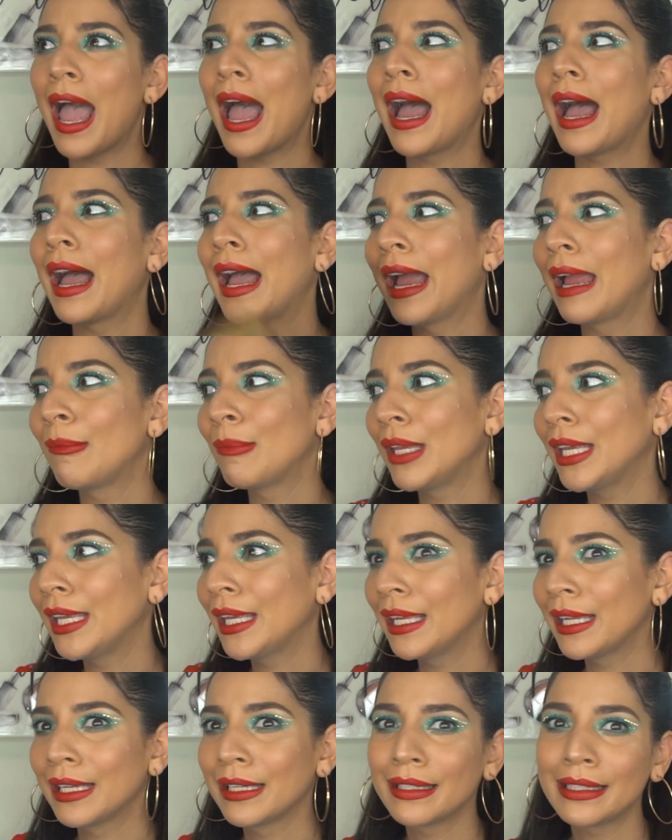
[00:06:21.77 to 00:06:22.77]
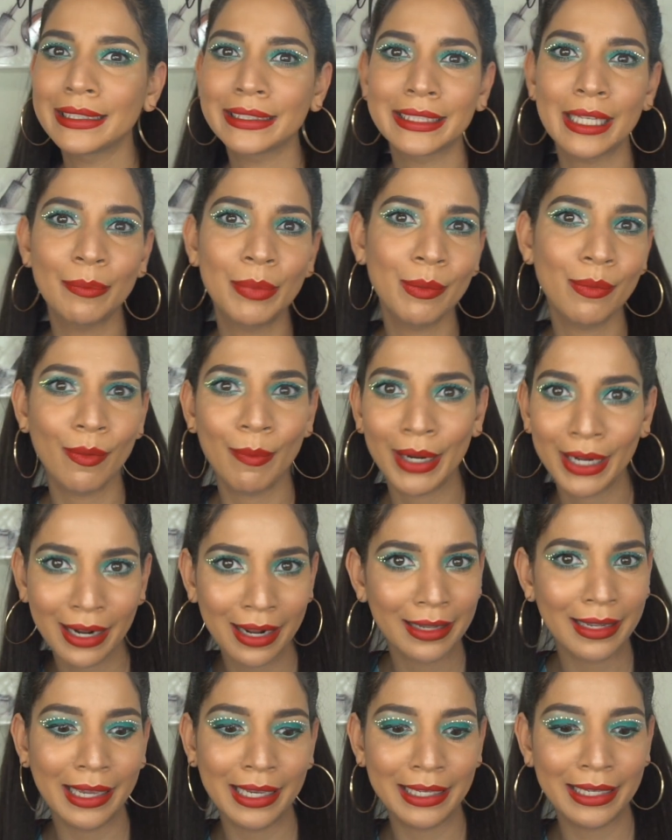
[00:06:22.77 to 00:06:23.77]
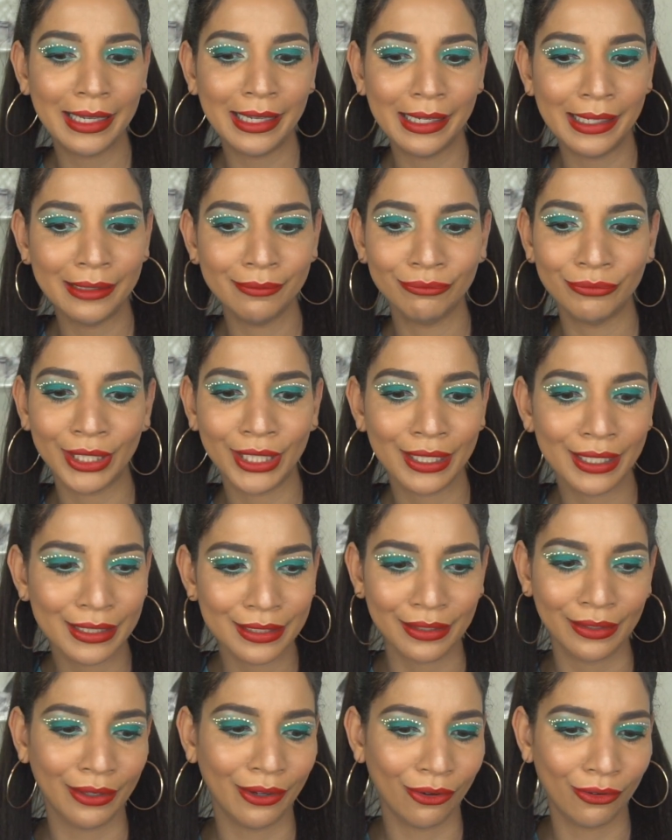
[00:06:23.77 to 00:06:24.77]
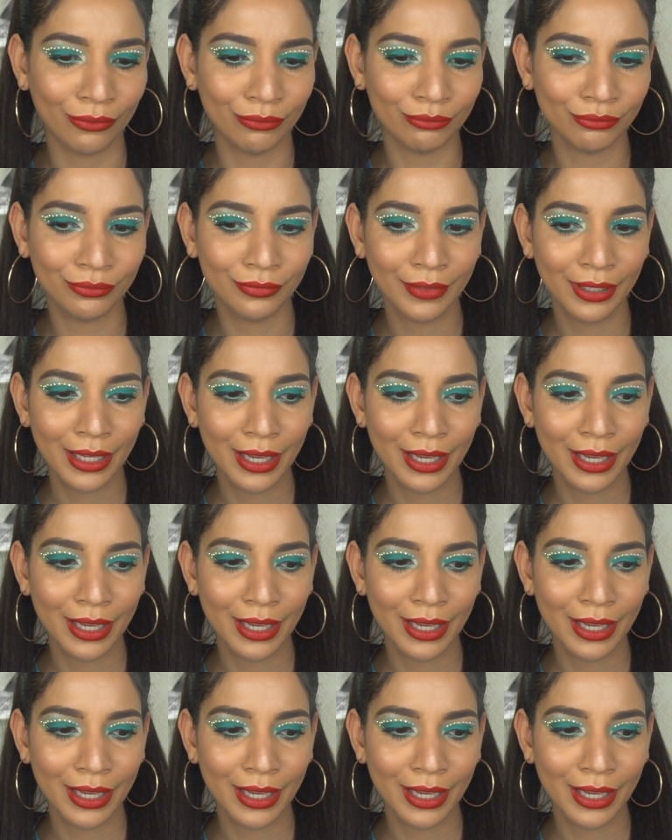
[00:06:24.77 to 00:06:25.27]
I mean, some people may not like it because, you know,